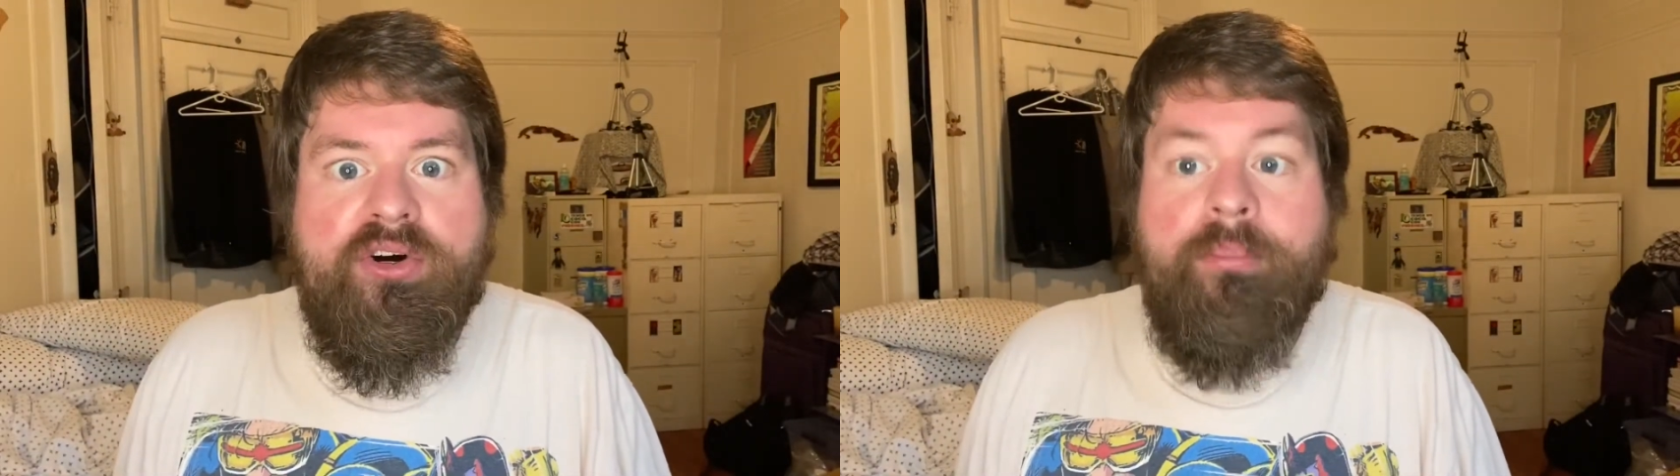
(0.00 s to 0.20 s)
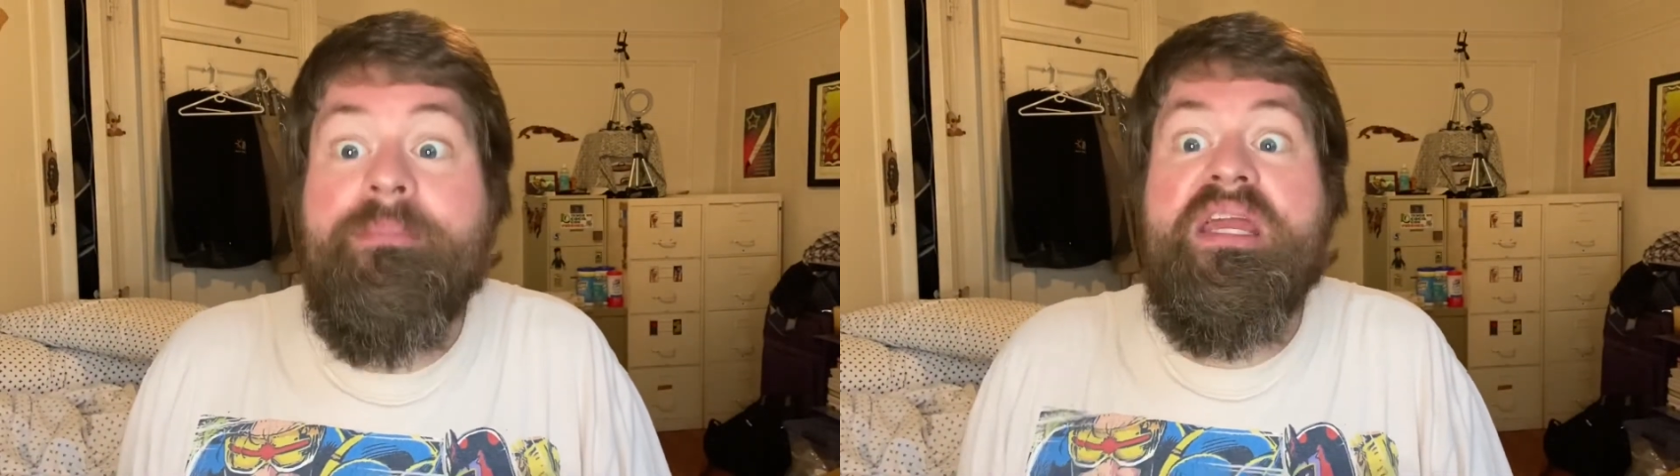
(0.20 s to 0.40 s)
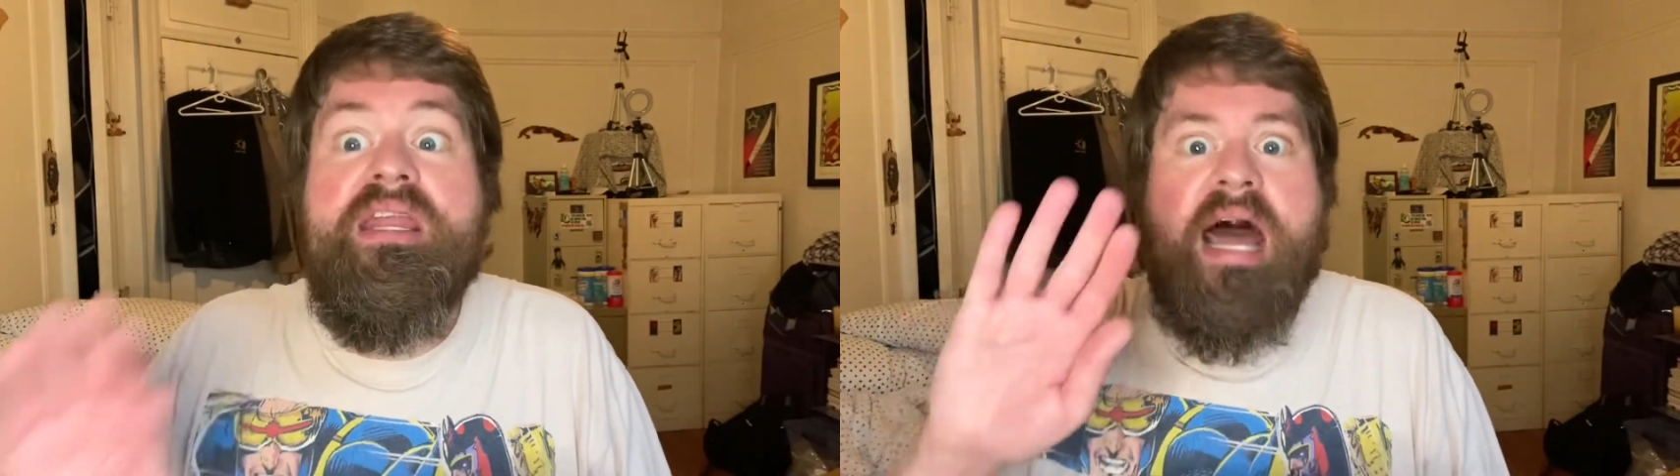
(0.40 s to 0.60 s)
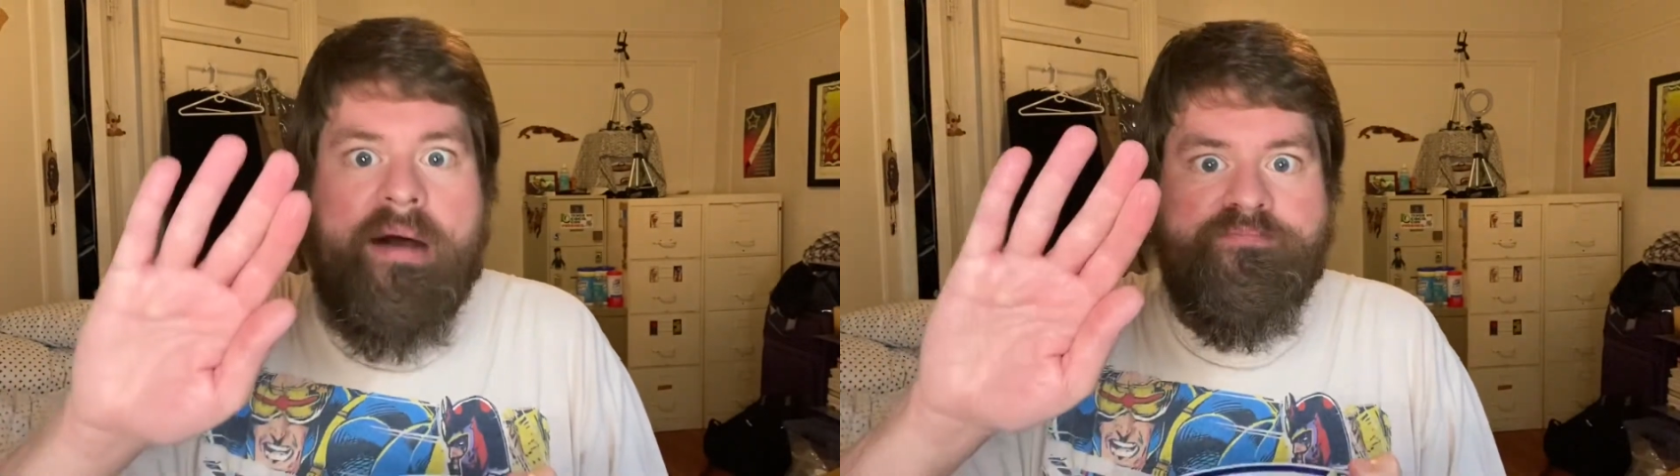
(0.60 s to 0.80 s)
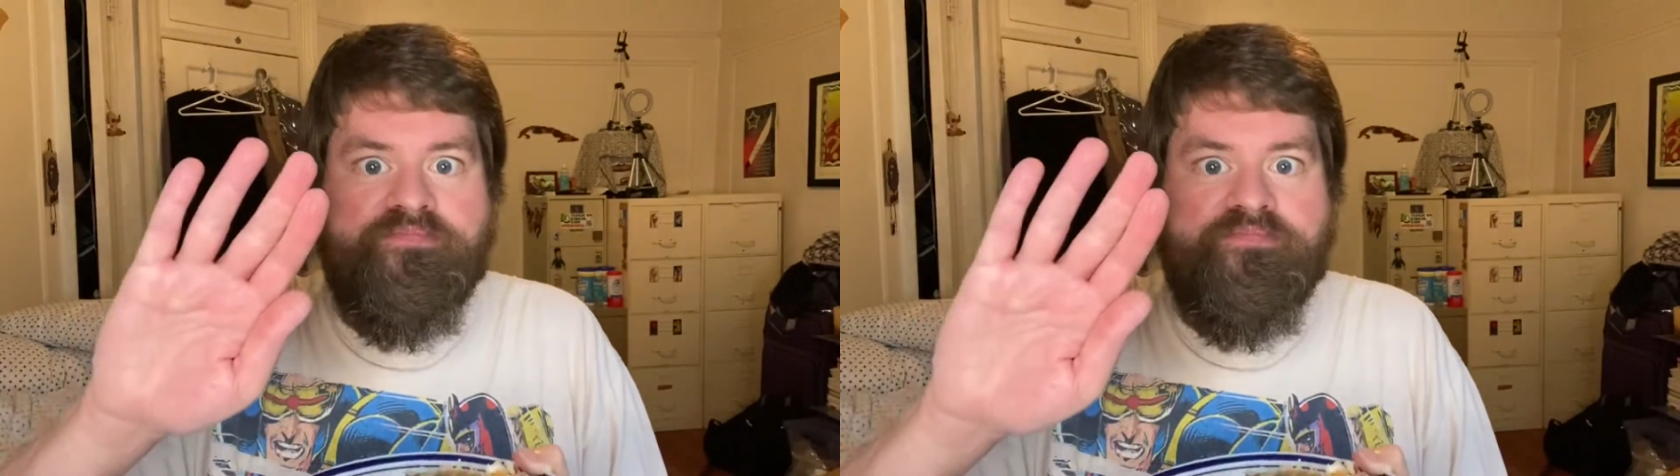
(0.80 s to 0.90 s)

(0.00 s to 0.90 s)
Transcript: Mira.